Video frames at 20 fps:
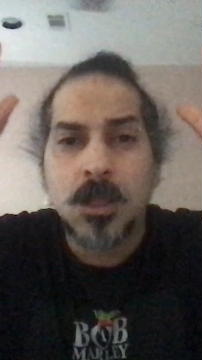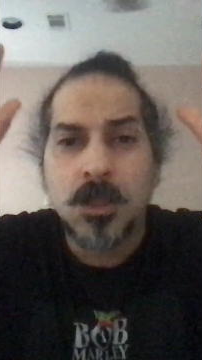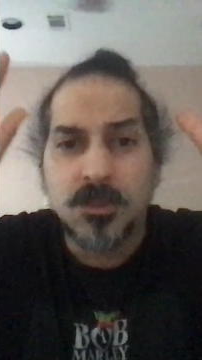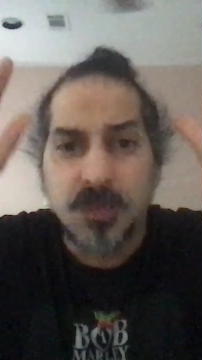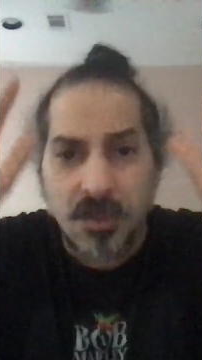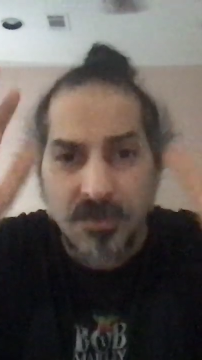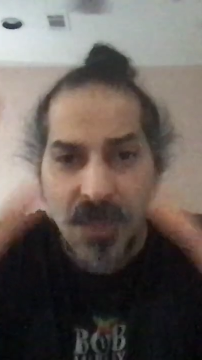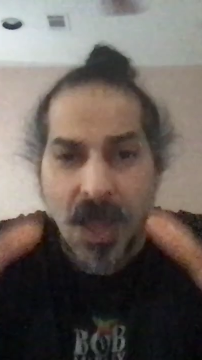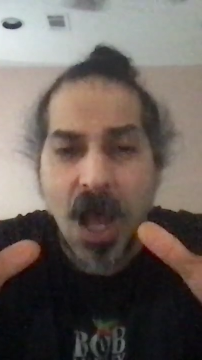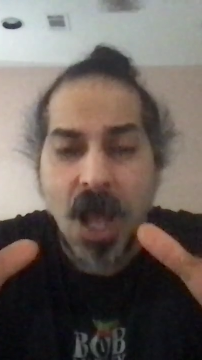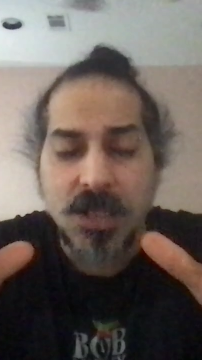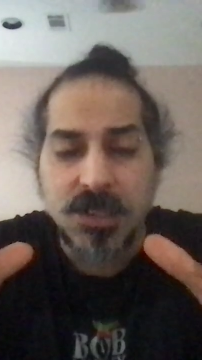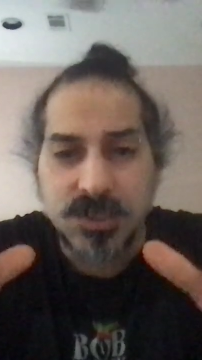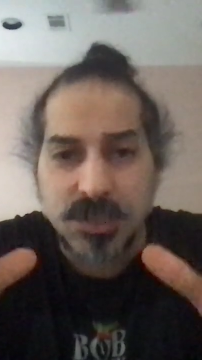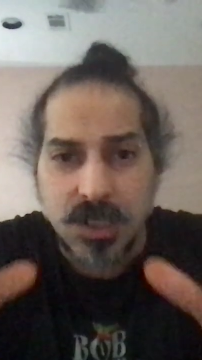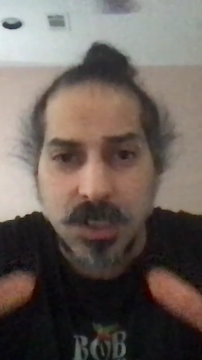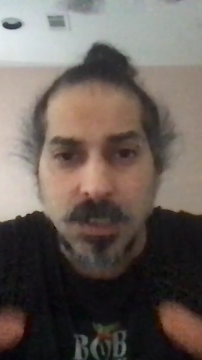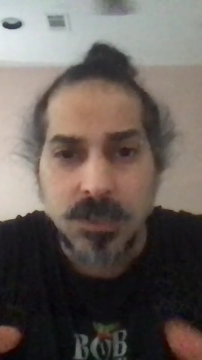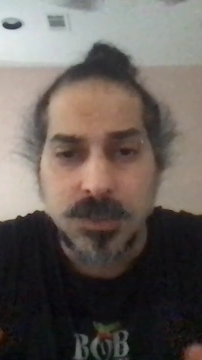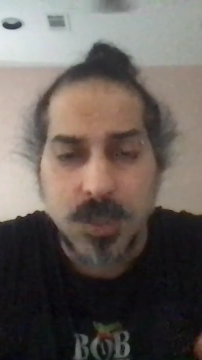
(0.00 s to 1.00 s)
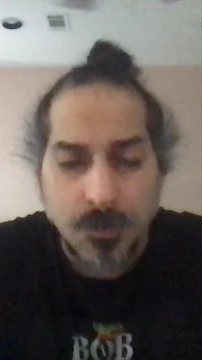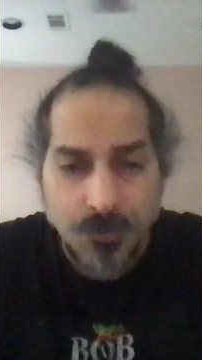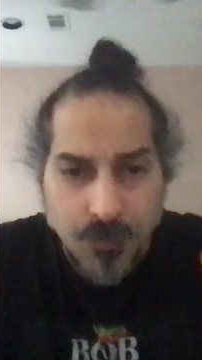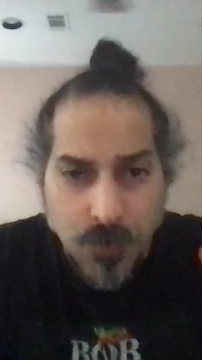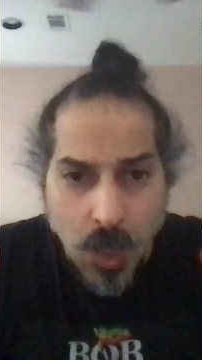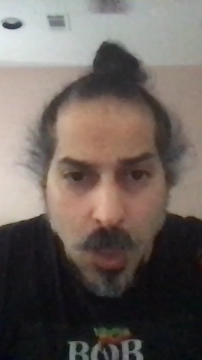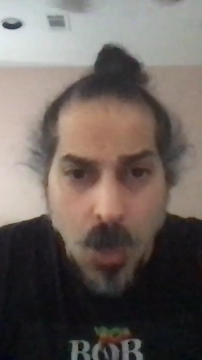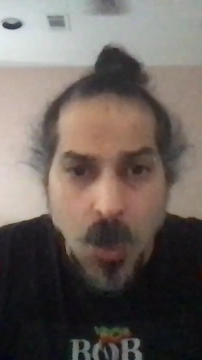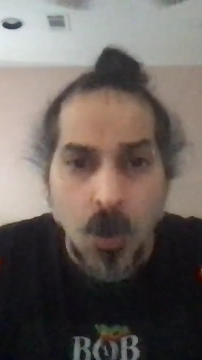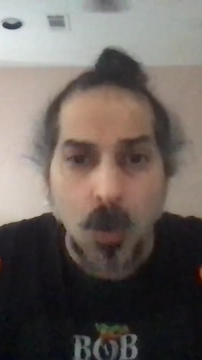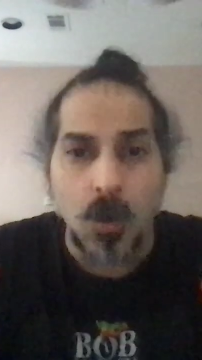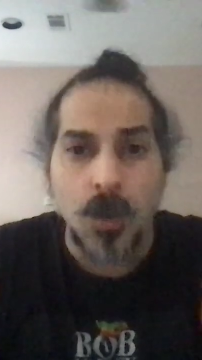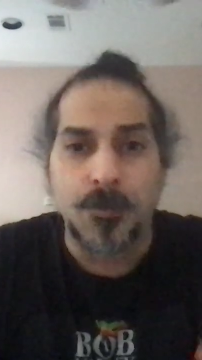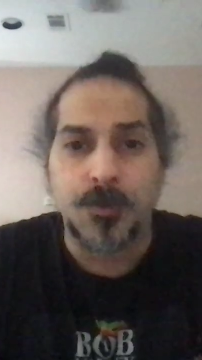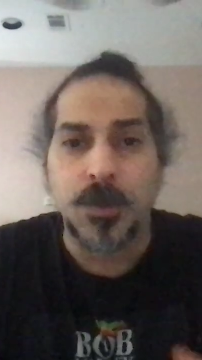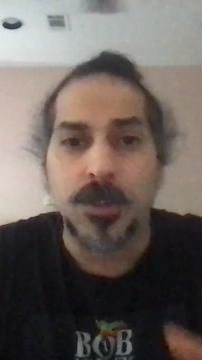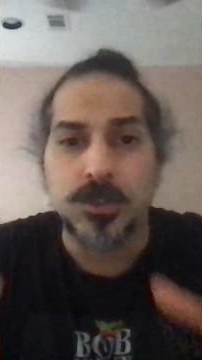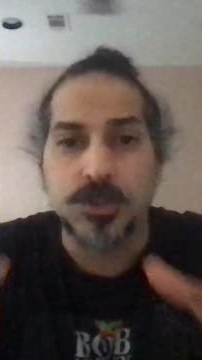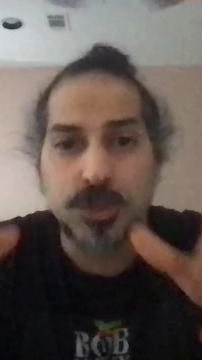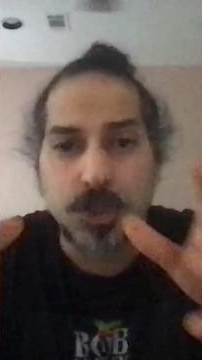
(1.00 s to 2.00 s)
the Nazis who would
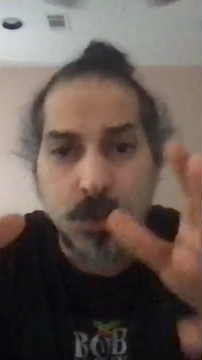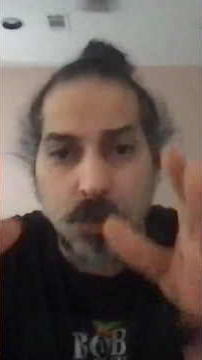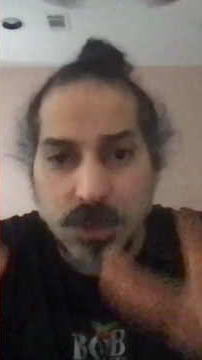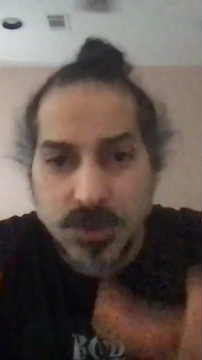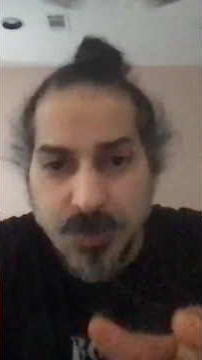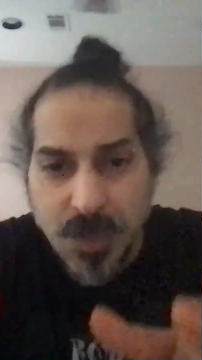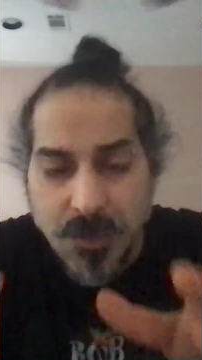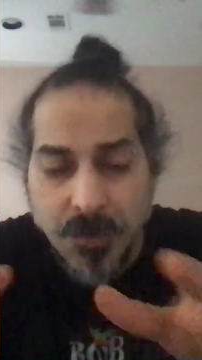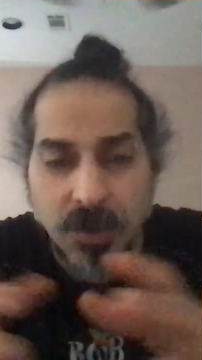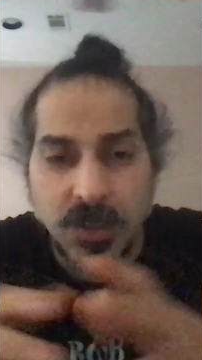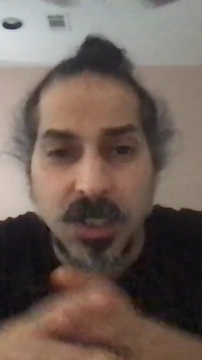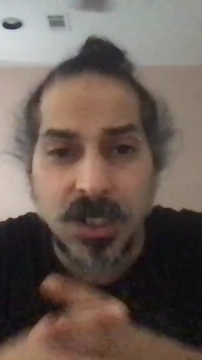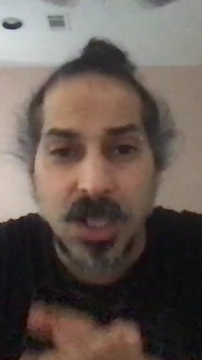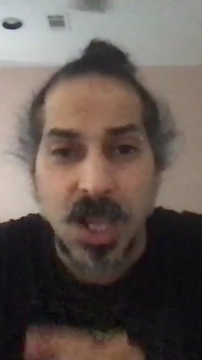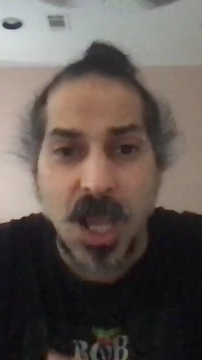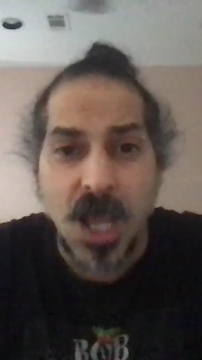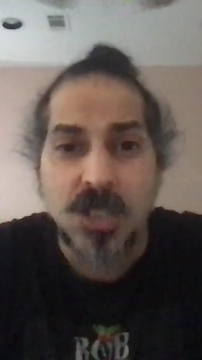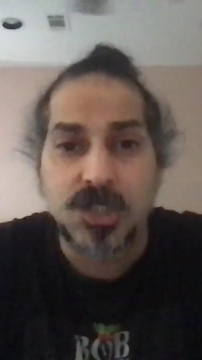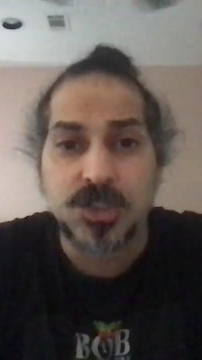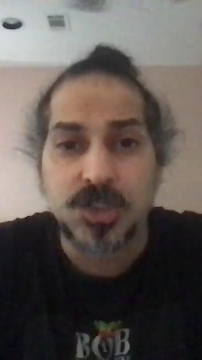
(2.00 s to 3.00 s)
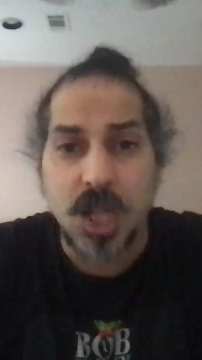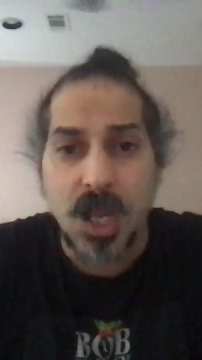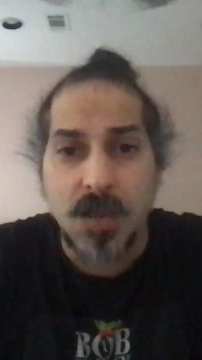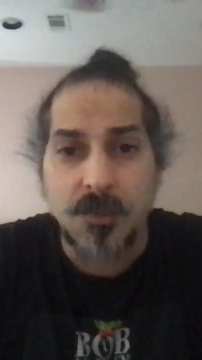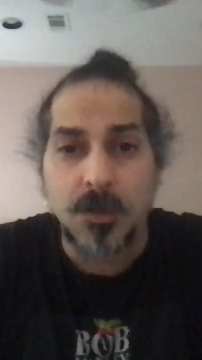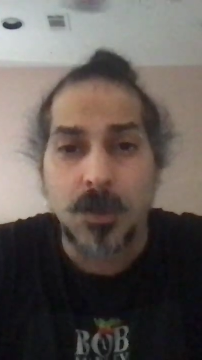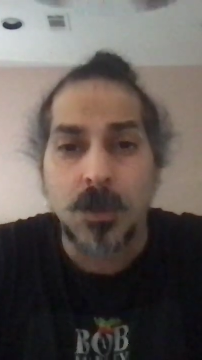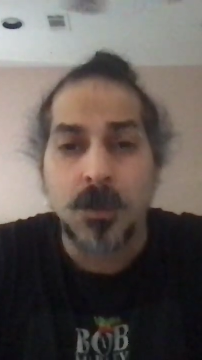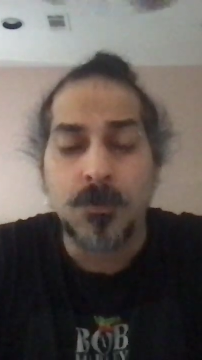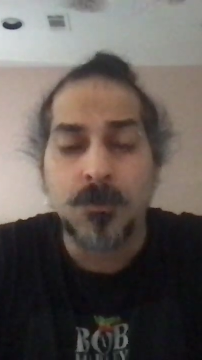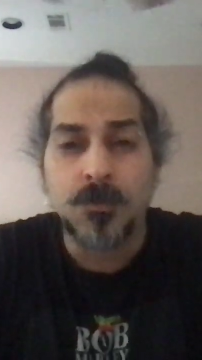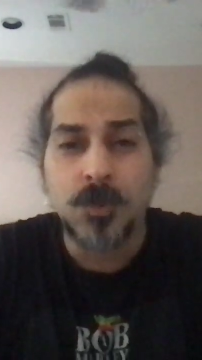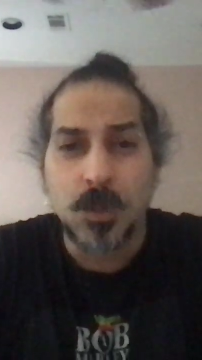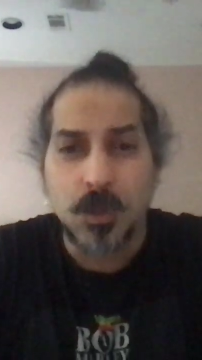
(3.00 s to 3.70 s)
put Jewish people in a gas chamber